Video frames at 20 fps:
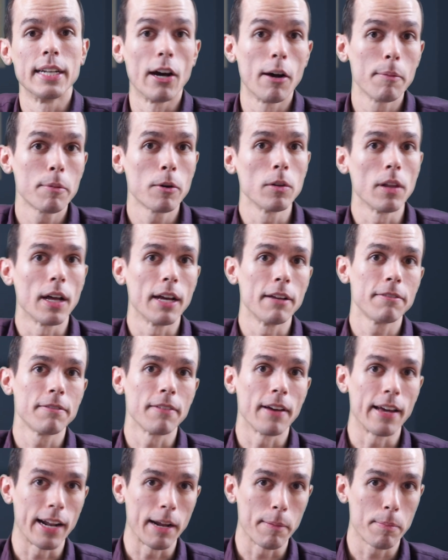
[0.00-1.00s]
Now, I'm pro-life,
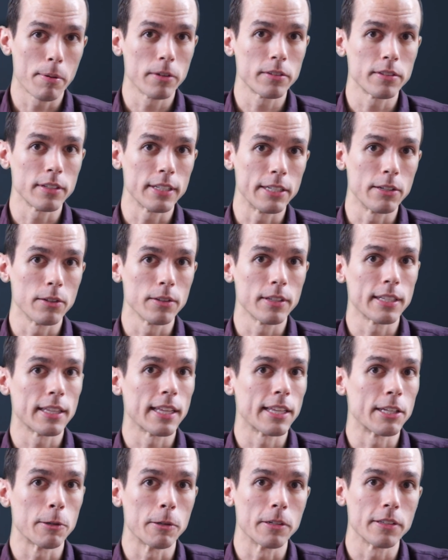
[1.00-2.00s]
and I personally don't think
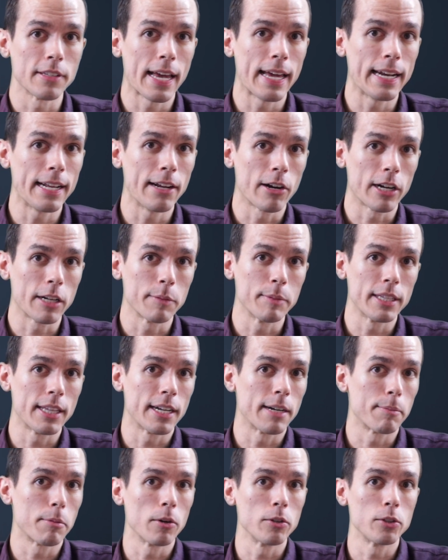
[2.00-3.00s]
that there is any argument
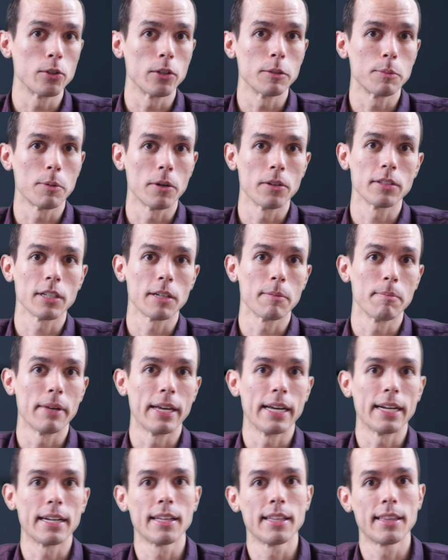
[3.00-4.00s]
that a pro-choice person can
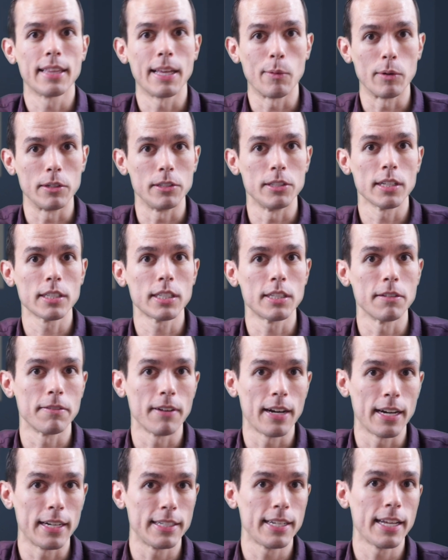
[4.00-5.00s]
make that would
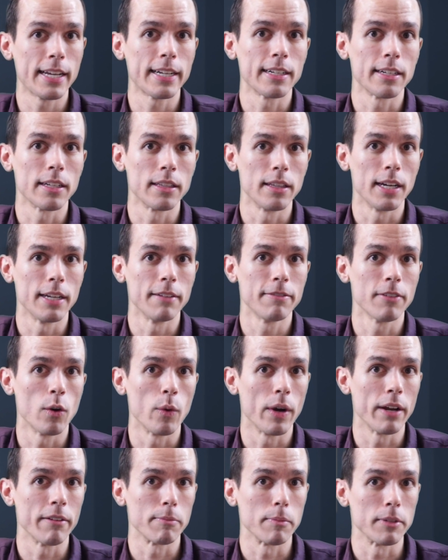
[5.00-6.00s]
justify taking a life
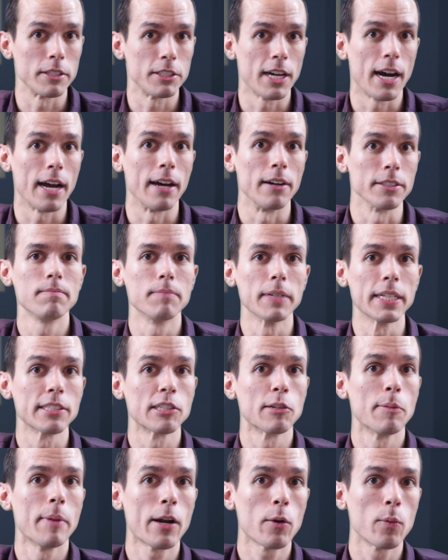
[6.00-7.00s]
away from a child, because
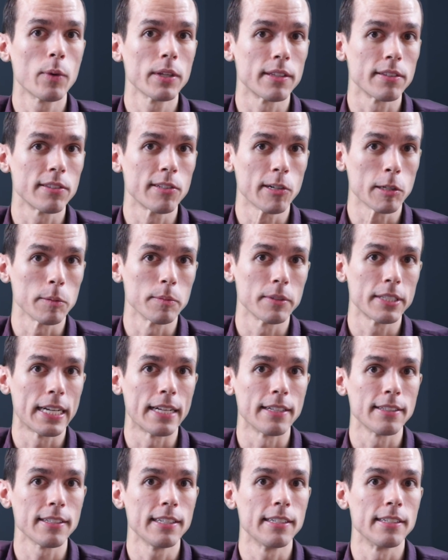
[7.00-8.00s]
no matter what the
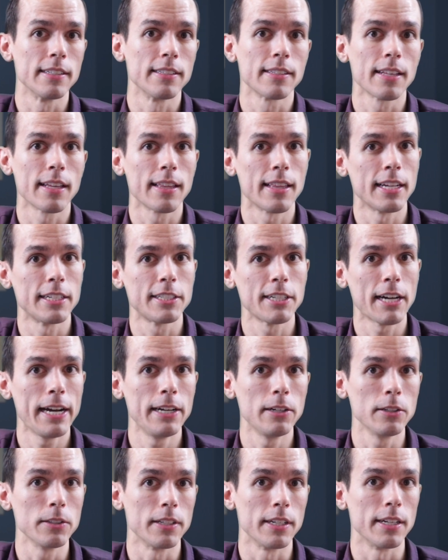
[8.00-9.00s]
circumstance is, that
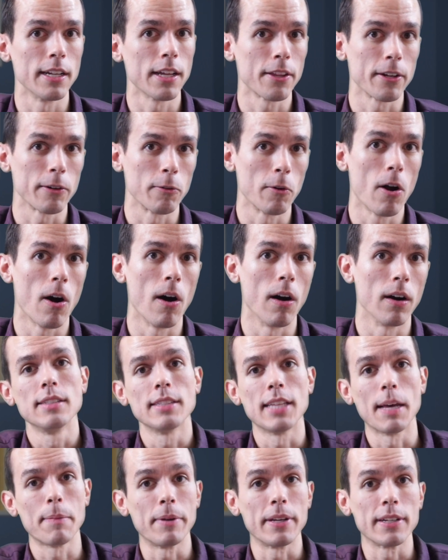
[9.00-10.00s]
child did nothing wrong.
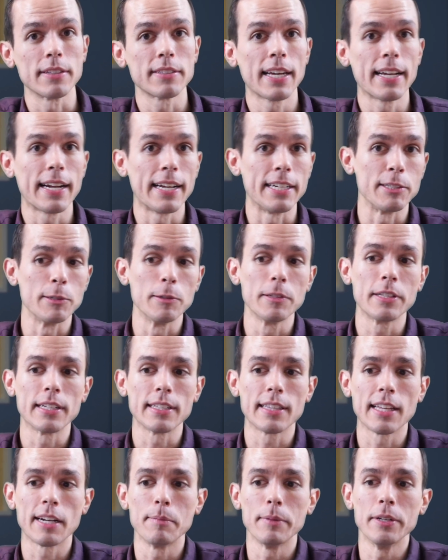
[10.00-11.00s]
That being said, I do
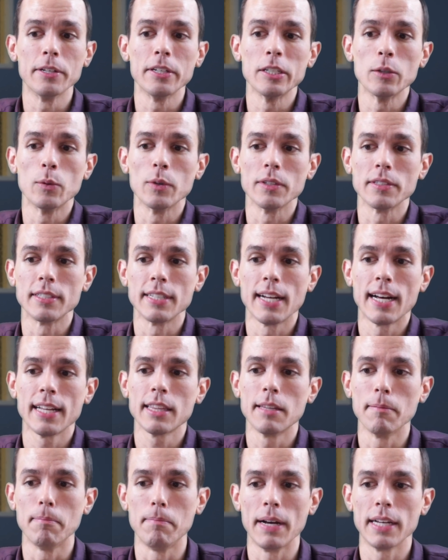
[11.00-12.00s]
think that Amelia was
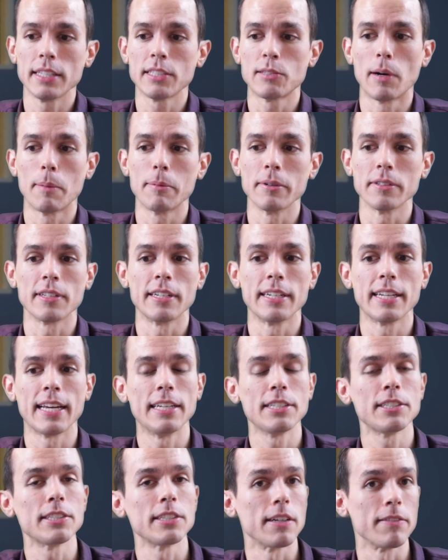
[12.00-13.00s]
not the best
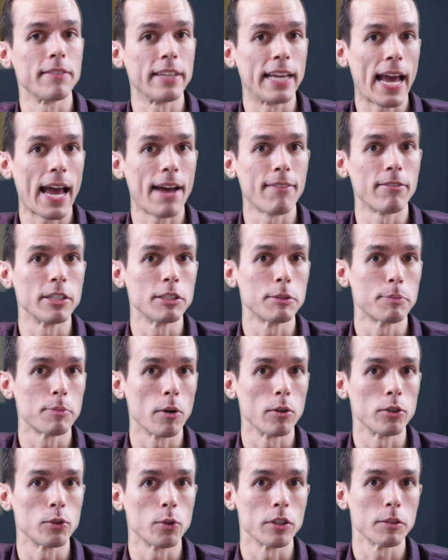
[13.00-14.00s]
representation of the average
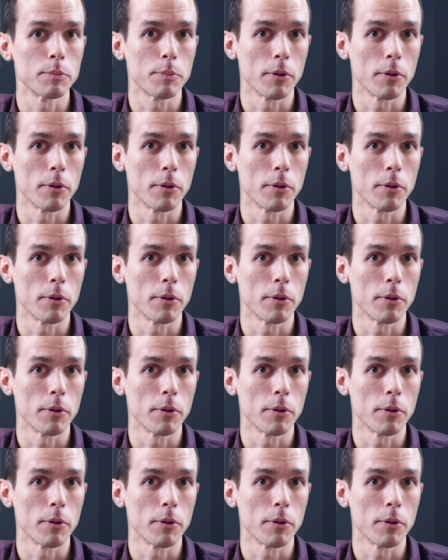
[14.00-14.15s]
pro-choice